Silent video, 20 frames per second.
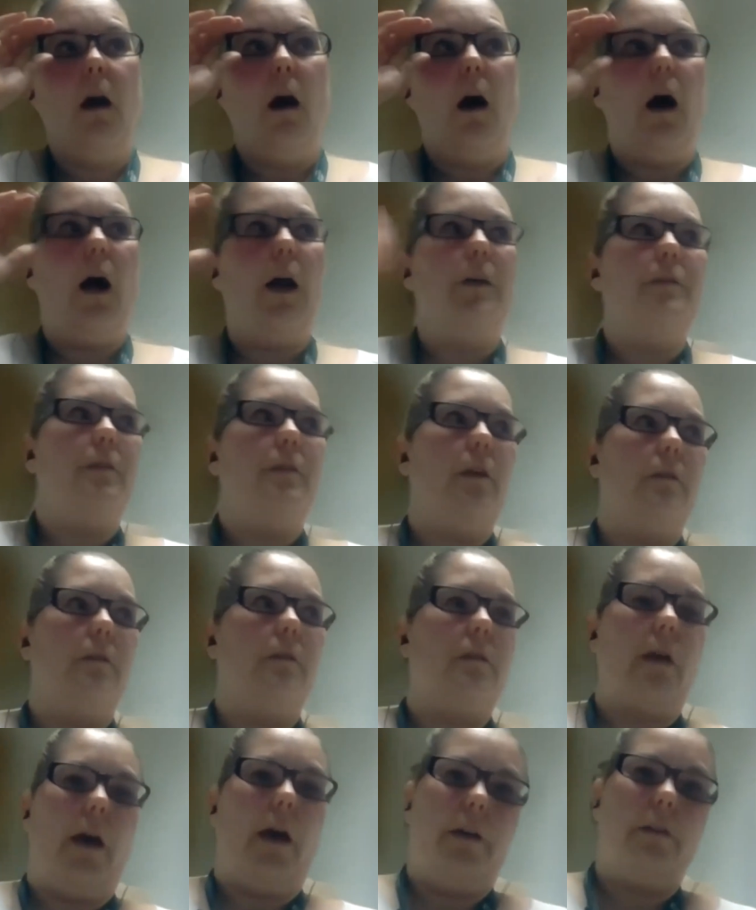I think
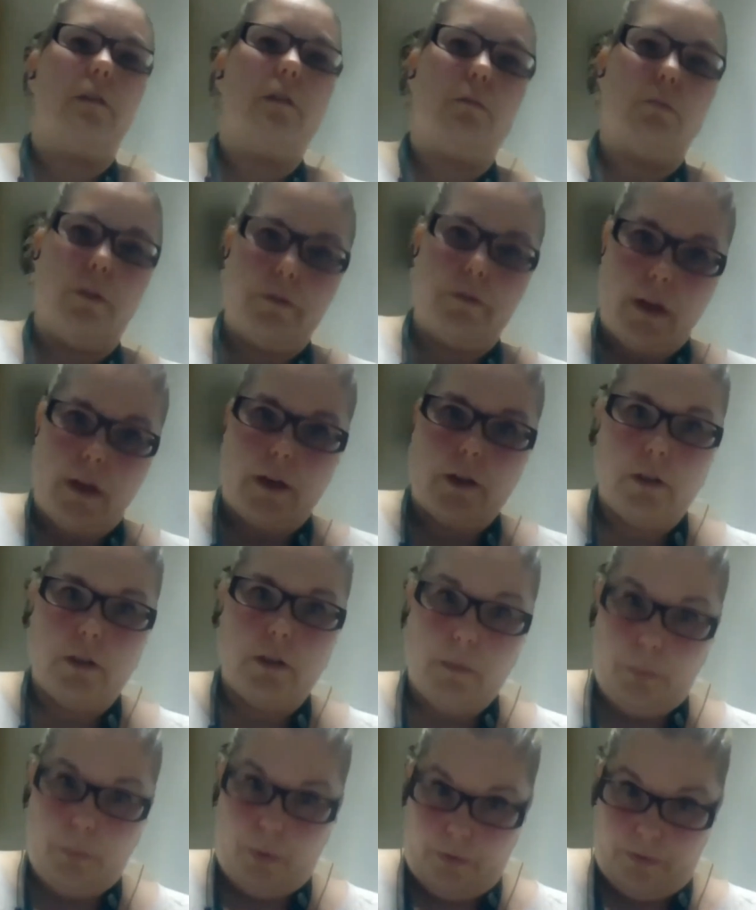that that's a reflection
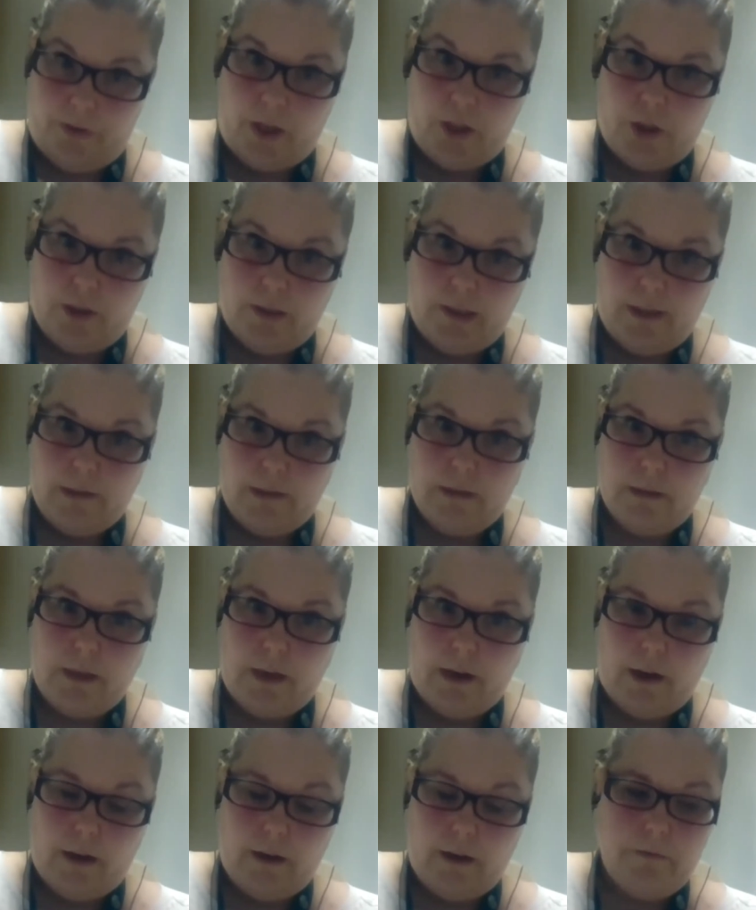the profession has to
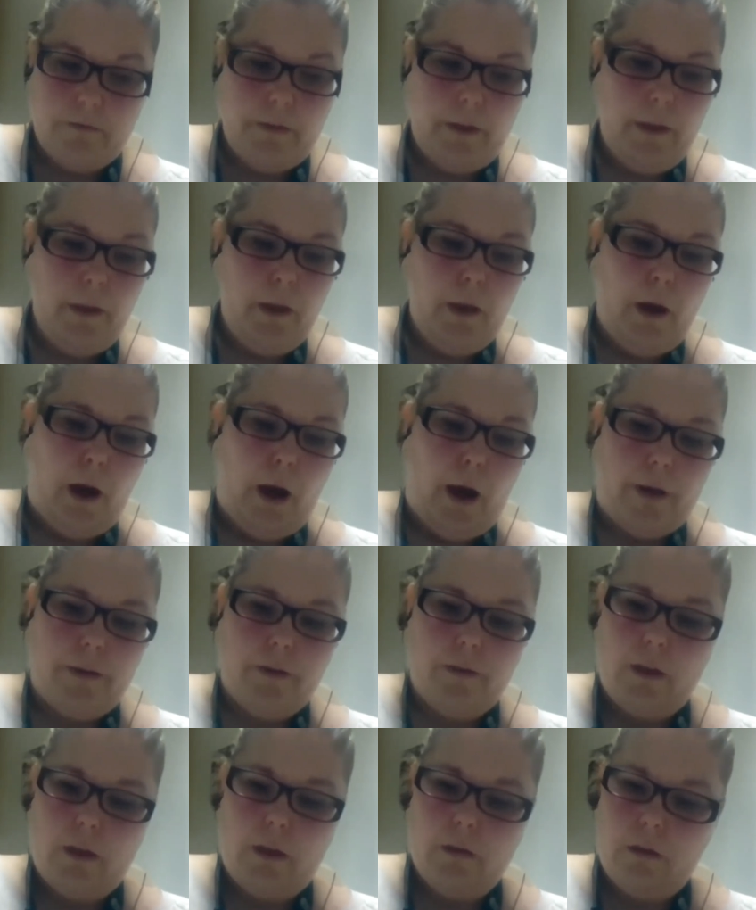have. I
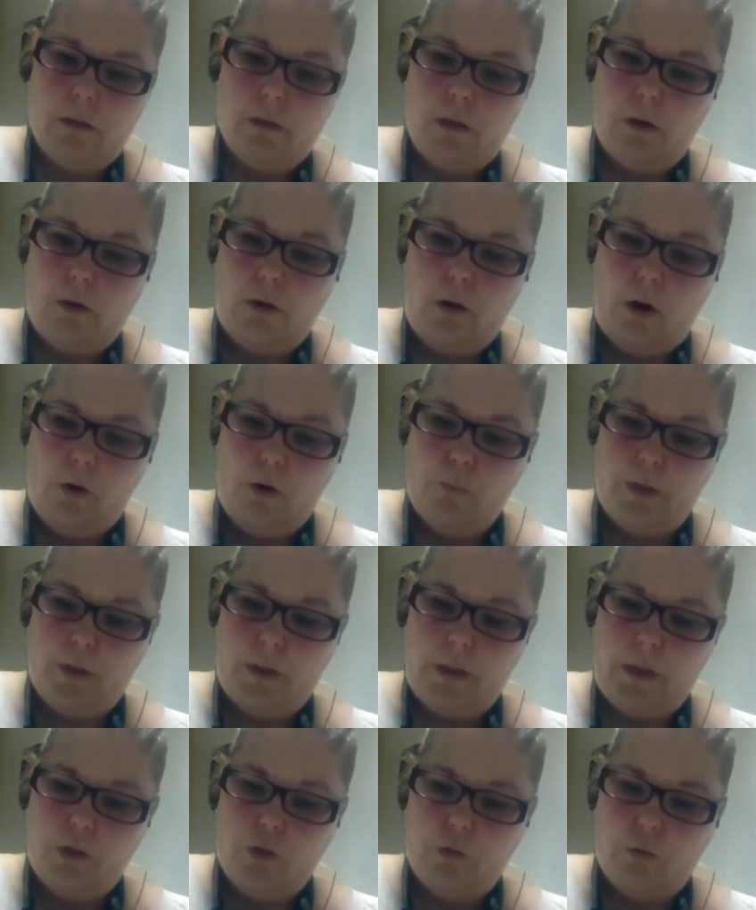think that there are
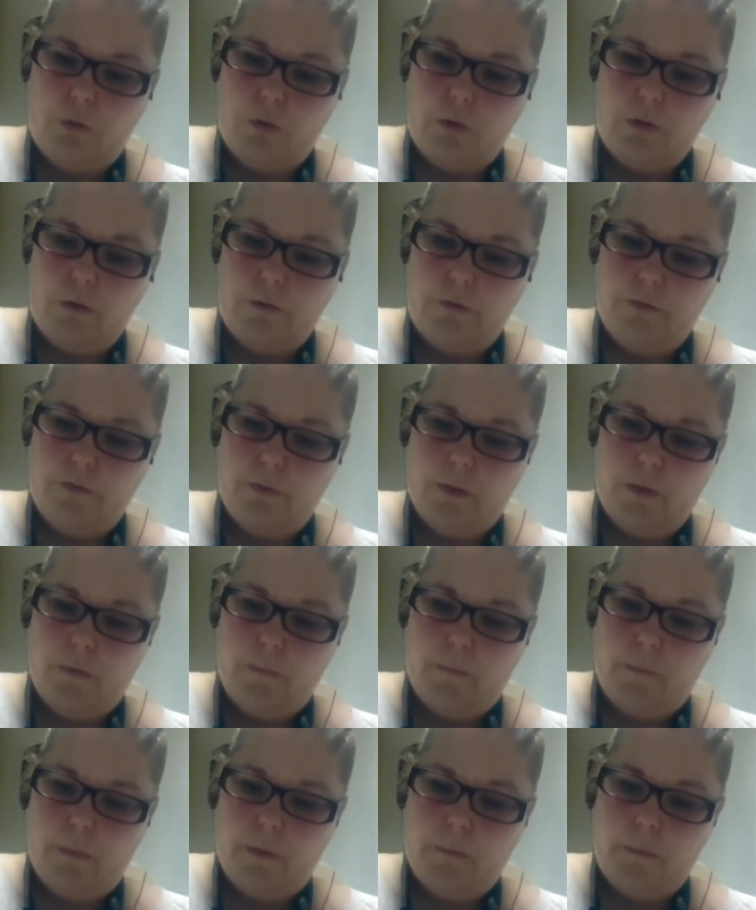really
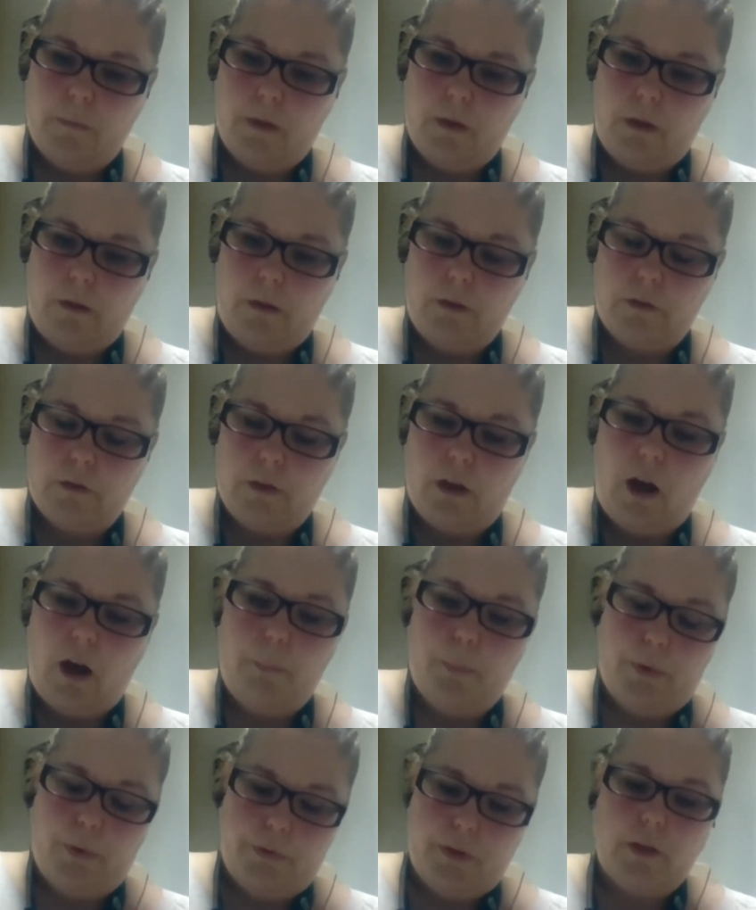there's a
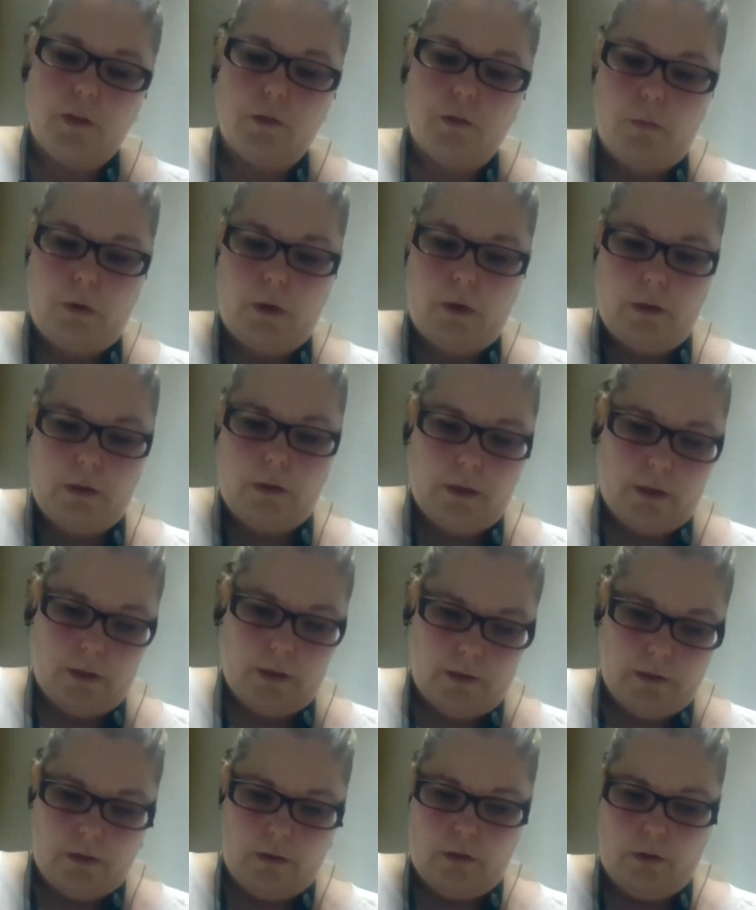couple things we need to
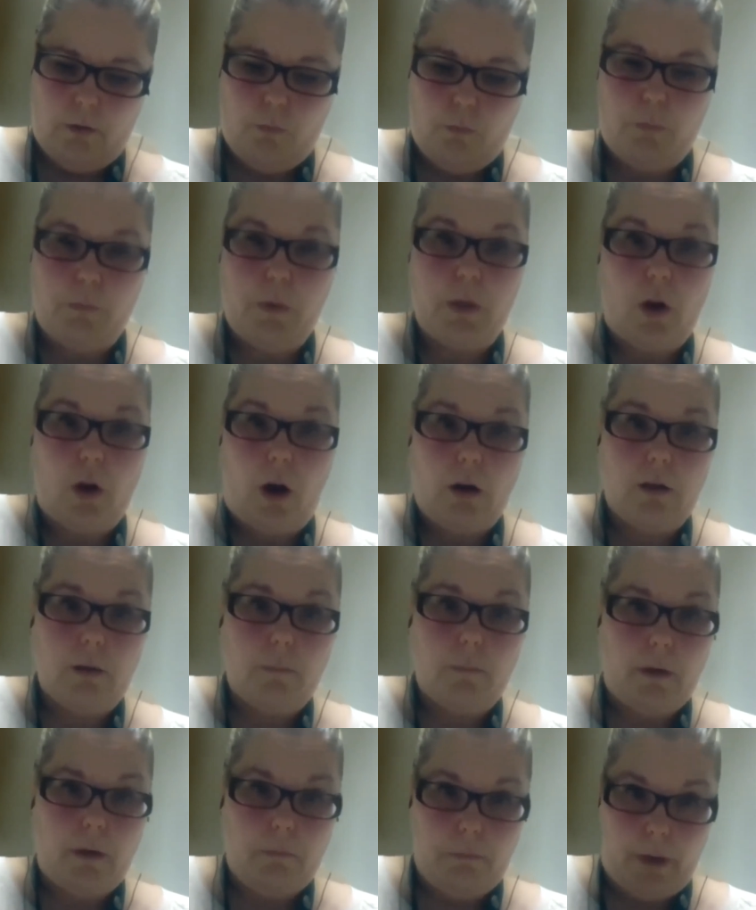consider when we talk
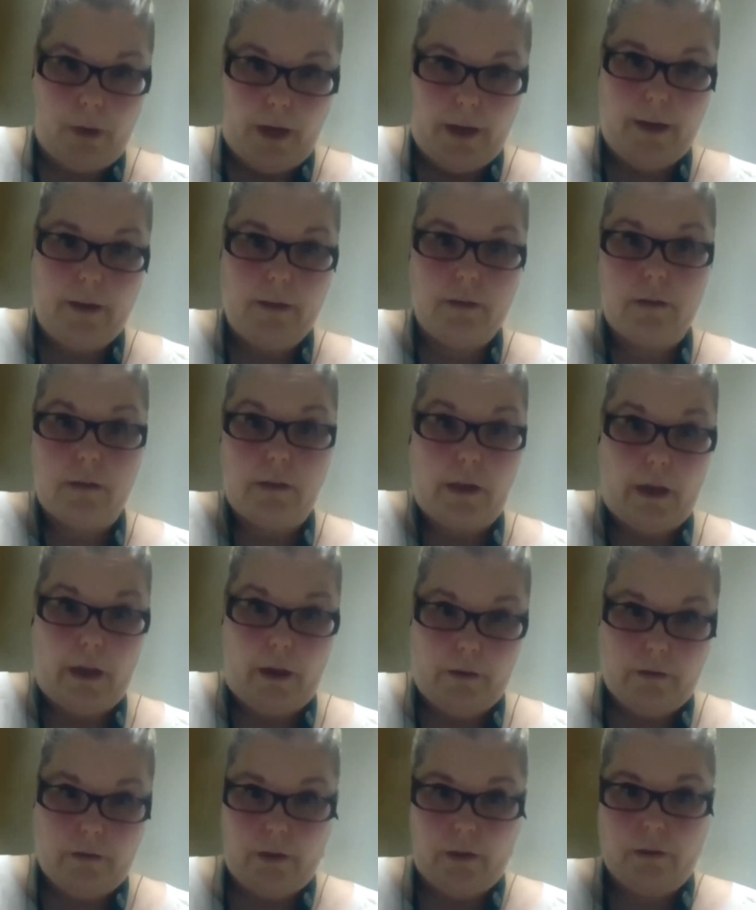about bias and
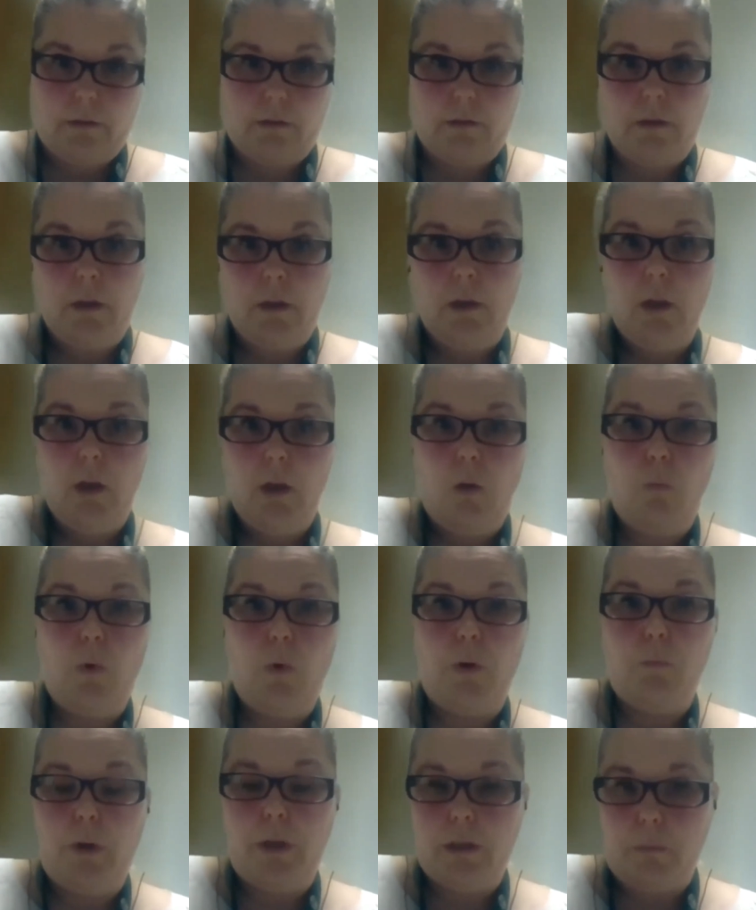ethics
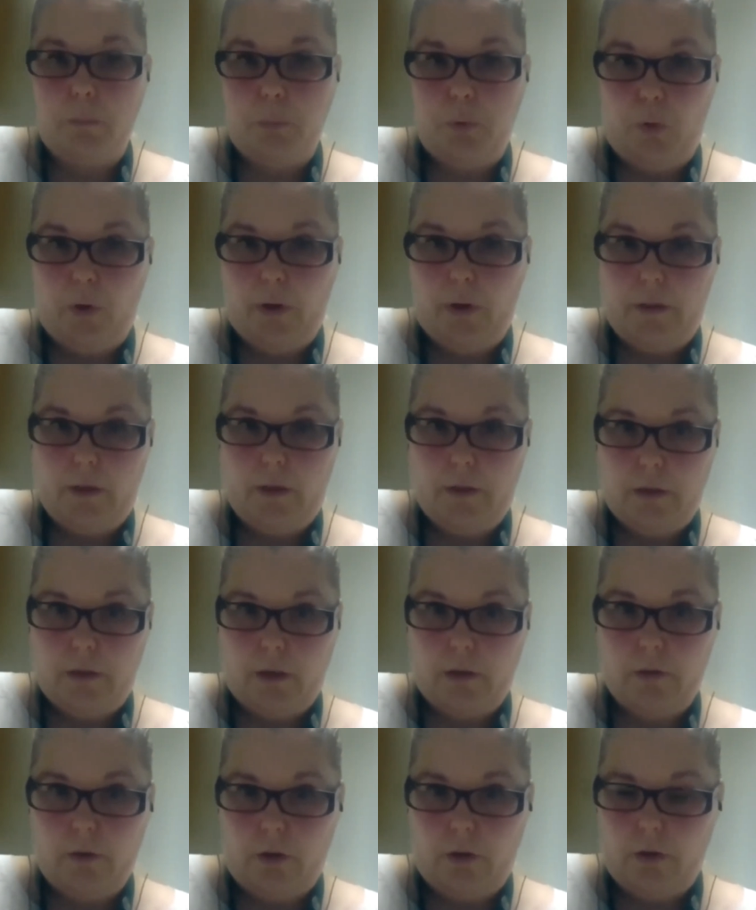when we deploy these
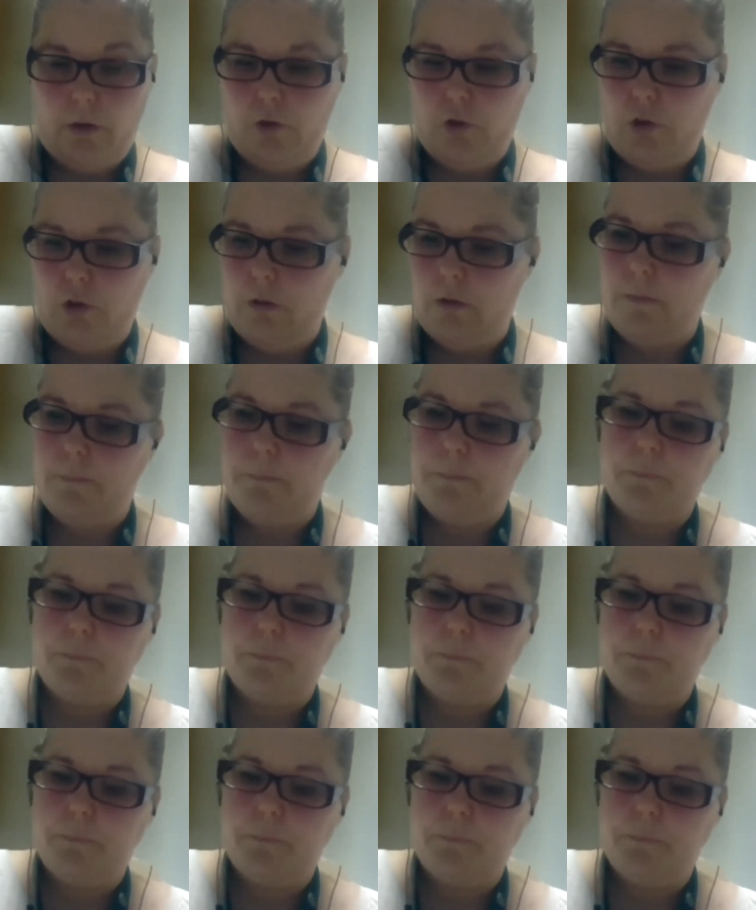technologies.